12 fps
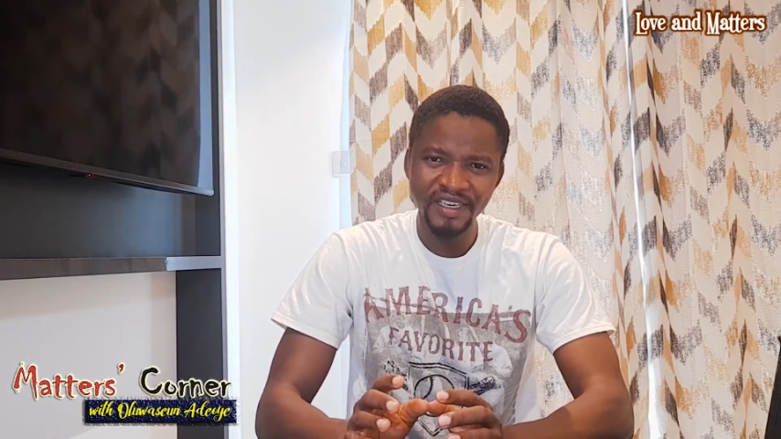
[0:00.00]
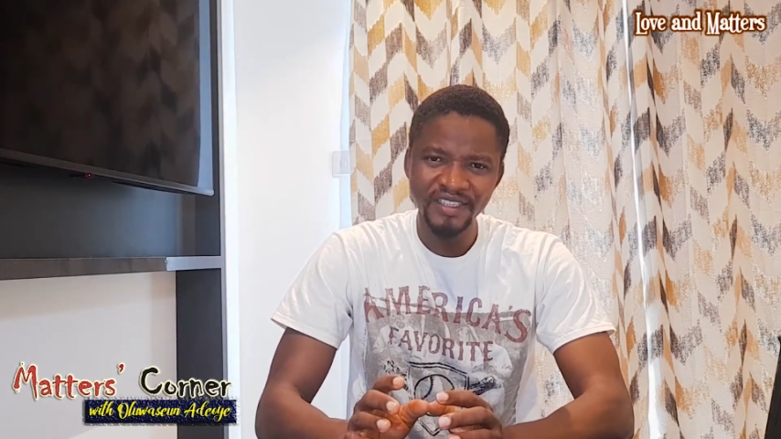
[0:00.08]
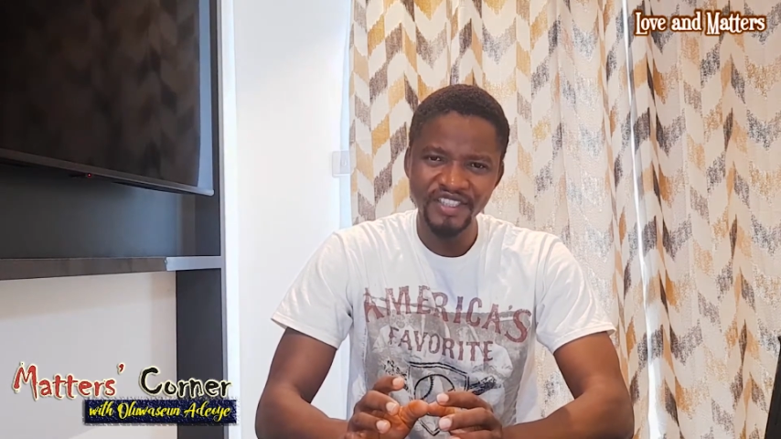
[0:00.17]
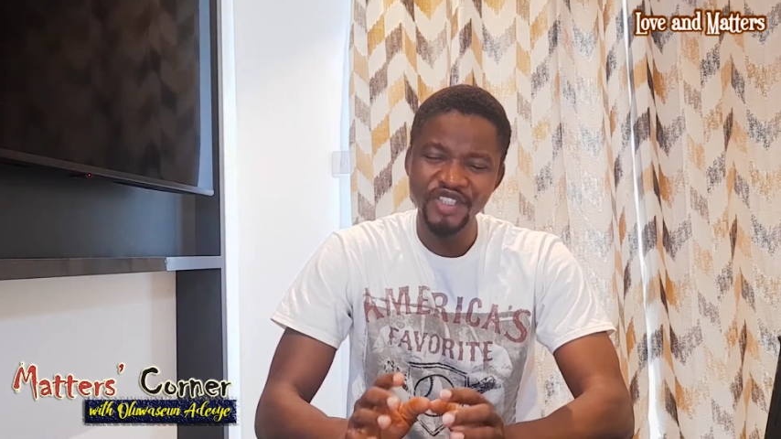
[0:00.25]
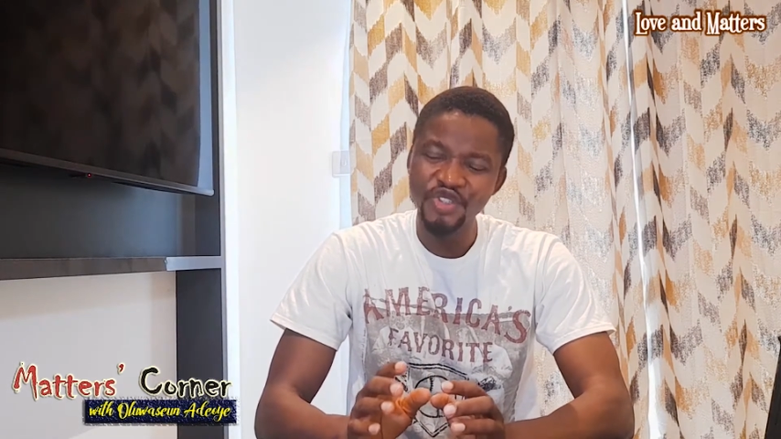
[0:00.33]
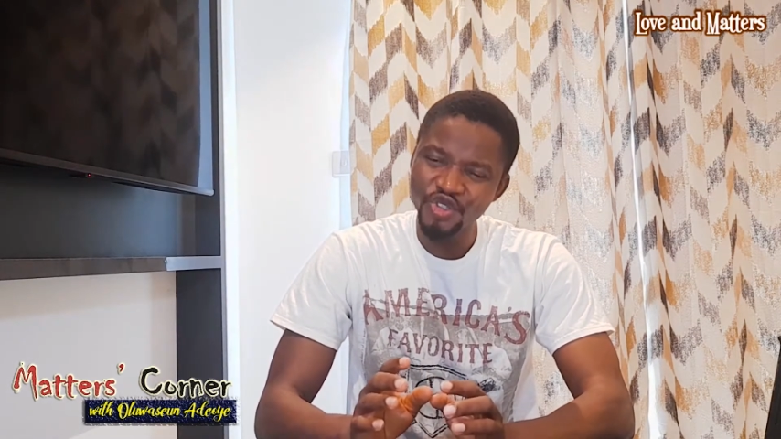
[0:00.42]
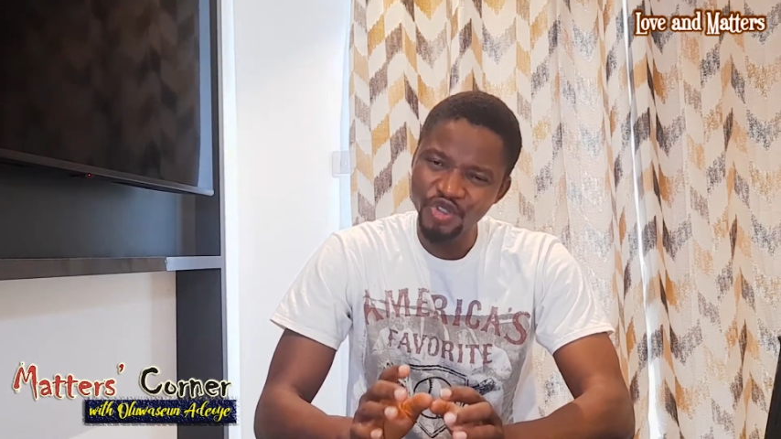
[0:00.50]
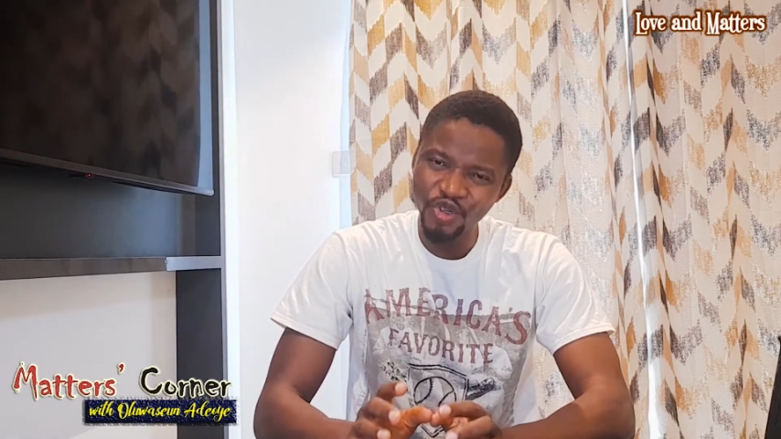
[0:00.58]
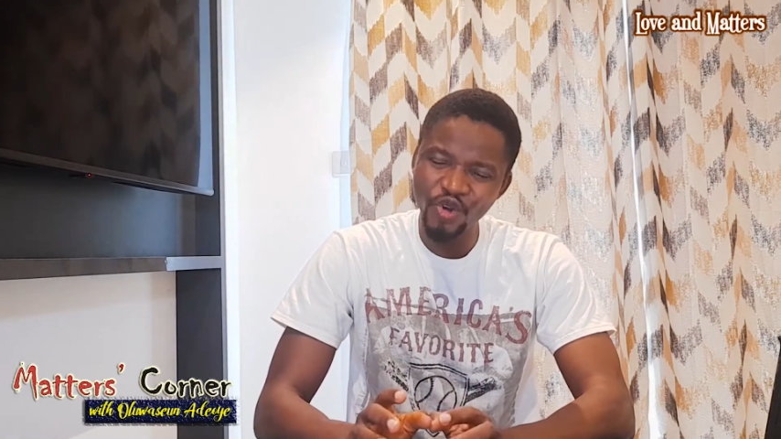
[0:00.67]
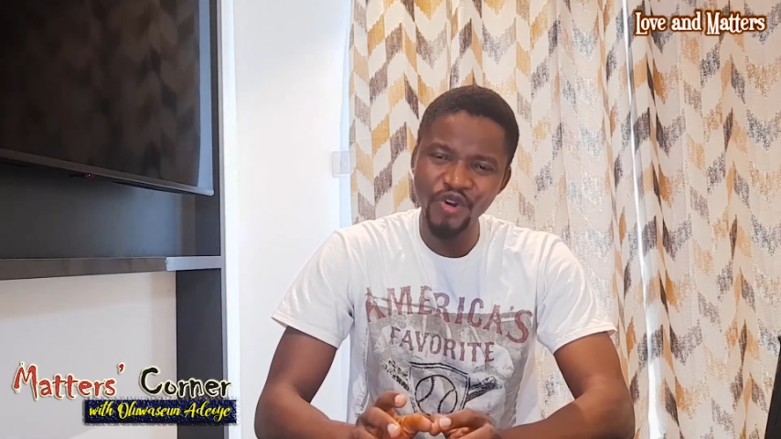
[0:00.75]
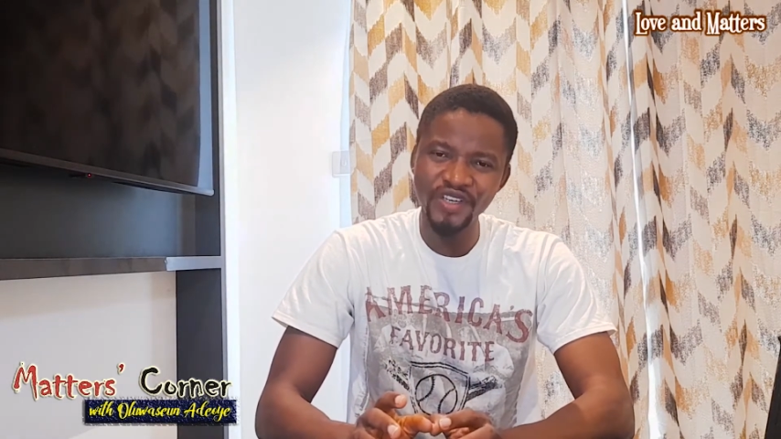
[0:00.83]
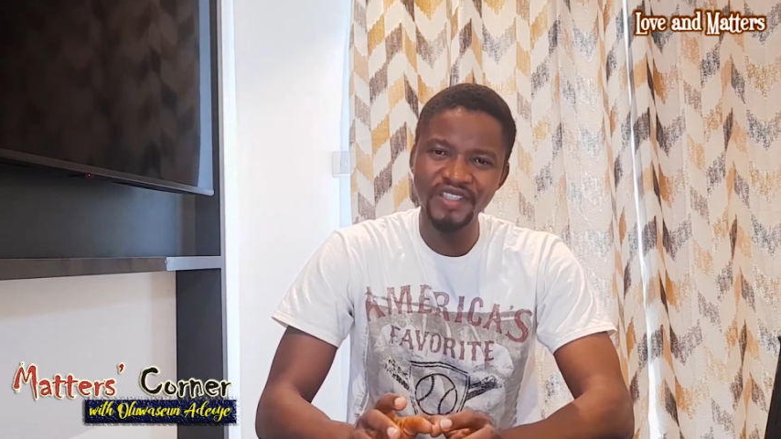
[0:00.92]

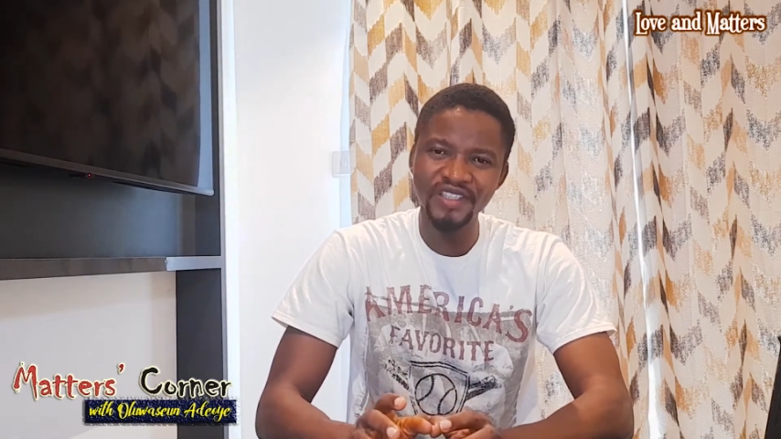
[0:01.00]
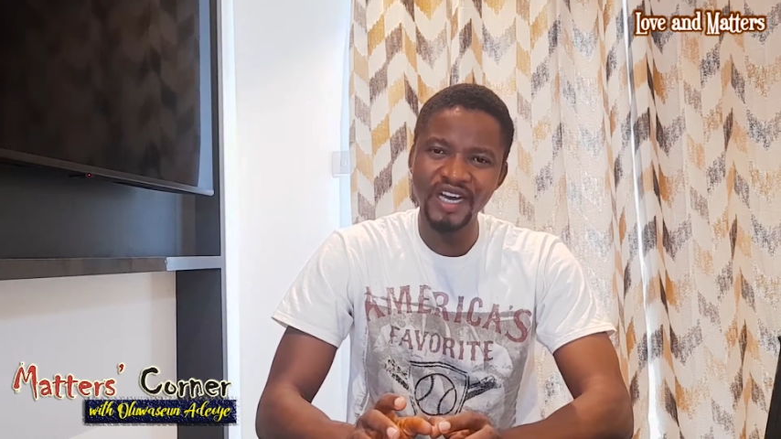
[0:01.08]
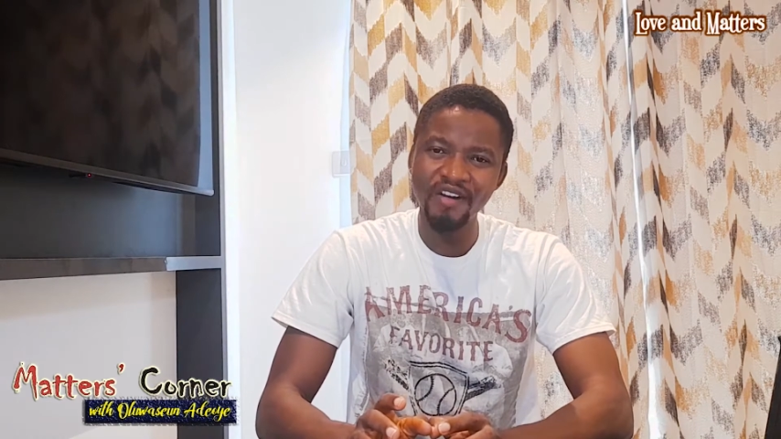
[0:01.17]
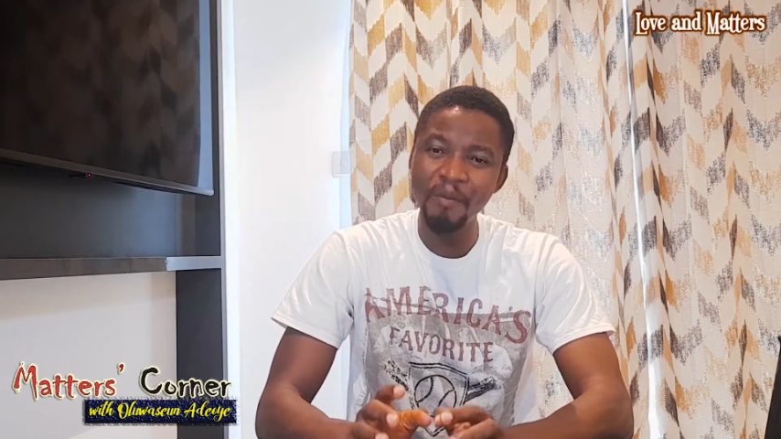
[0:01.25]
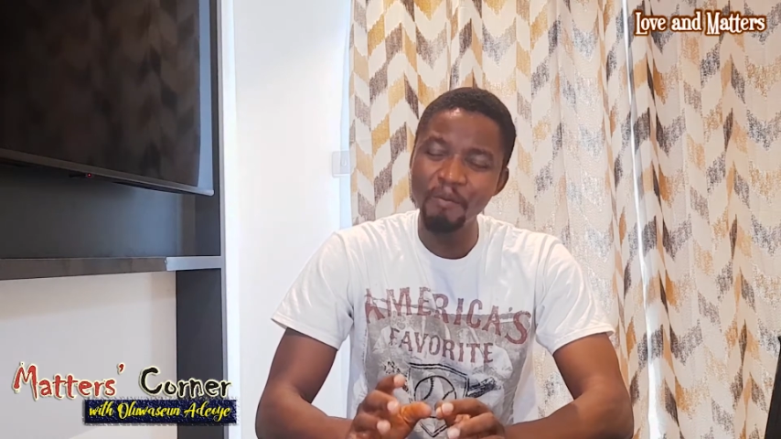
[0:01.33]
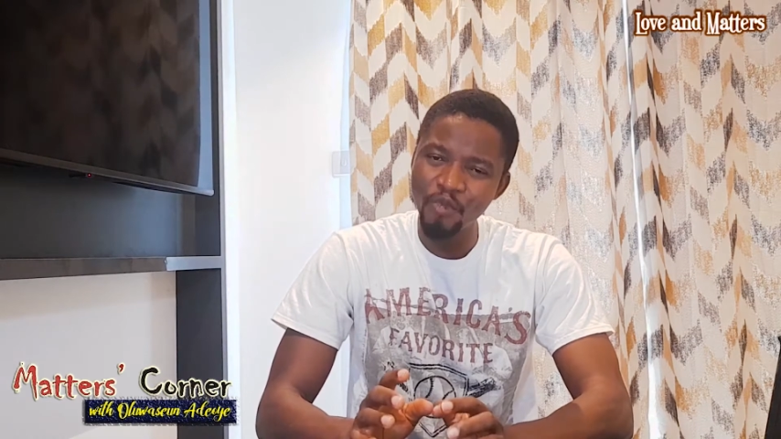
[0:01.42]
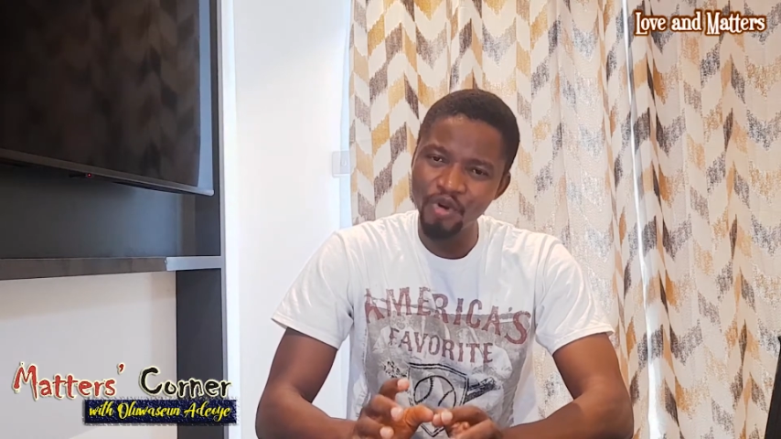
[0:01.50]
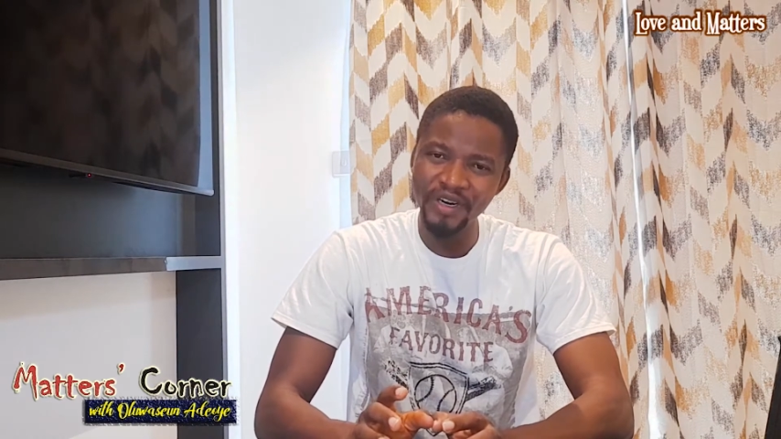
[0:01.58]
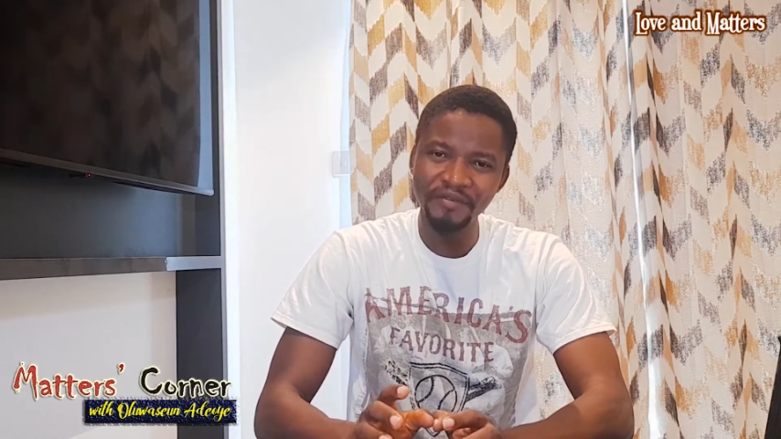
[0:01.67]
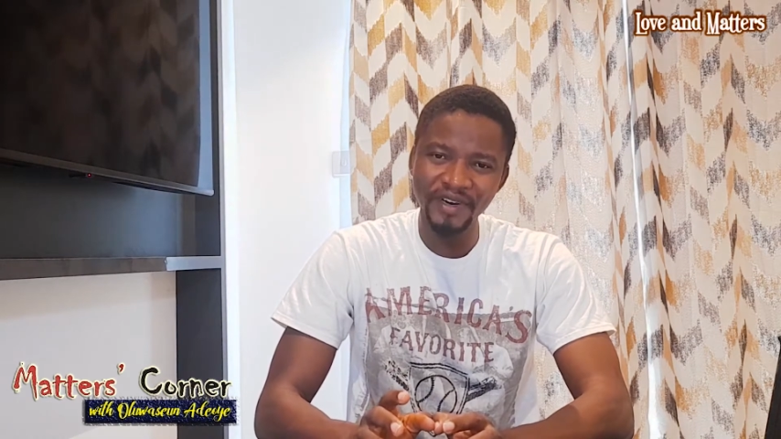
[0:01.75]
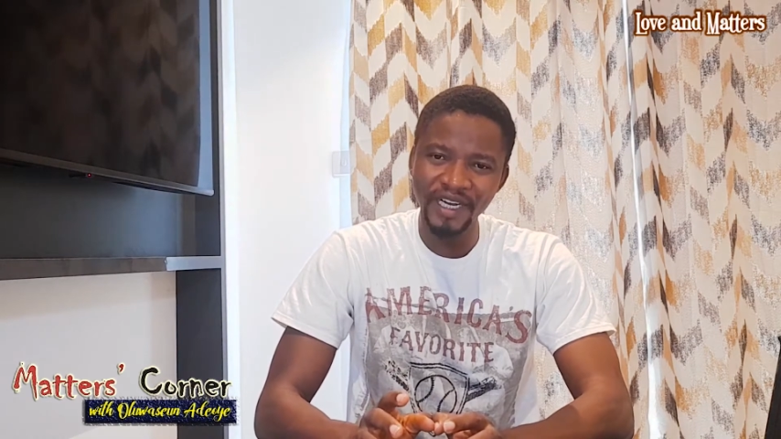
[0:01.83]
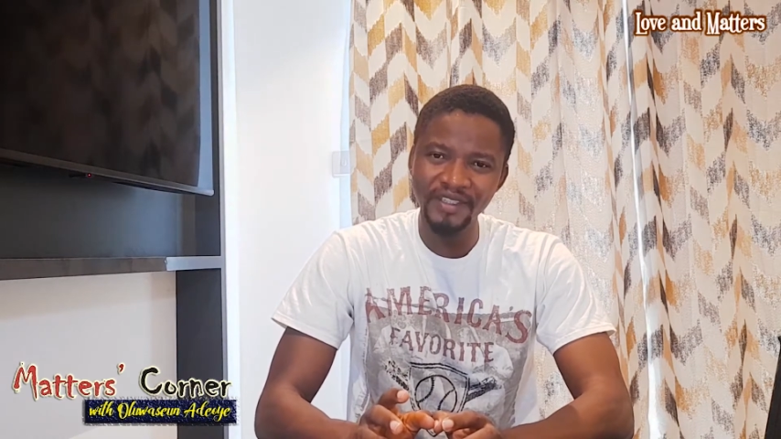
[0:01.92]
destroys our moral
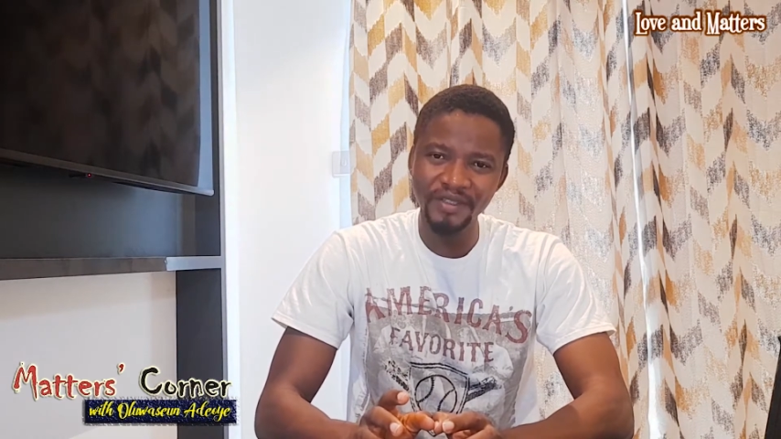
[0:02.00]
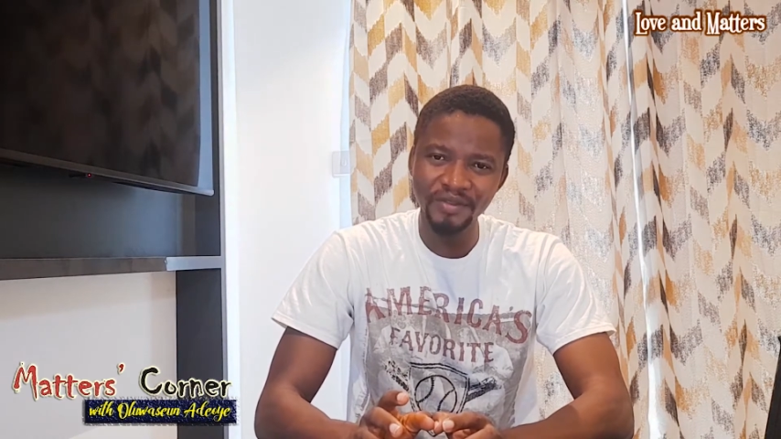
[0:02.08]
values,